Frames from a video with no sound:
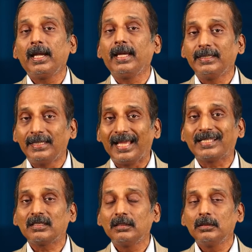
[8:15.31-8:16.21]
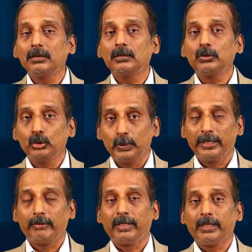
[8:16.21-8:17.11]
and that, you will
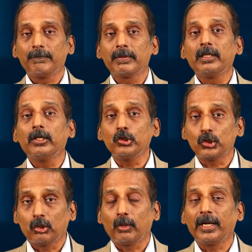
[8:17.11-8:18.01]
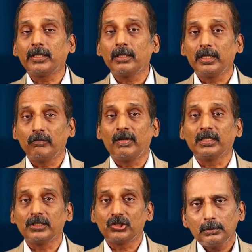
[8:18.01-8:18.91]
agree, is a great
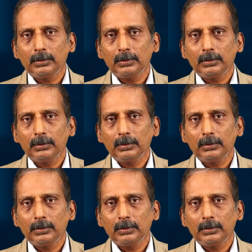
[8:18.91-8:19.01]
advantage.